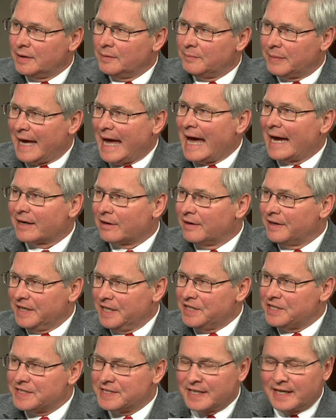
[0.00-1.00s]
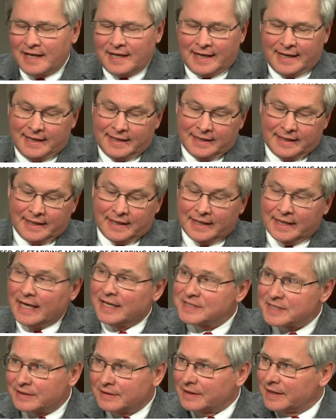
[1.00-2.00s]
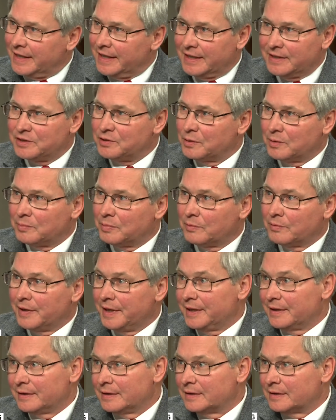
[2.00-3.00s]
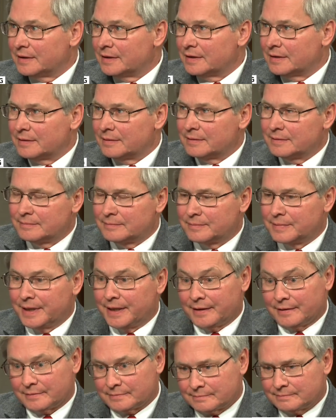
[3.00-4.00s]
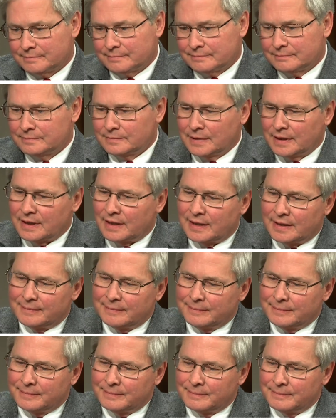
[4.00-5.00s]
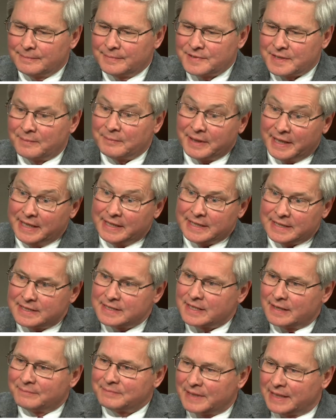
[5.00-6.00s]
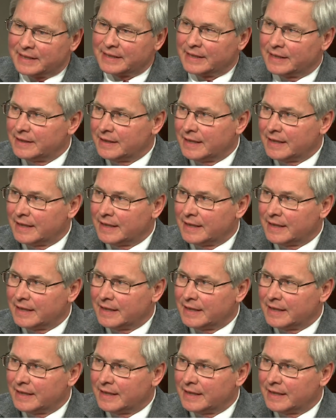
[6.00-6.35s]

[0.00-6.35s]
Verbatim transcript: back on each side, and then it escalated to a point uh, where uh, somebody did something that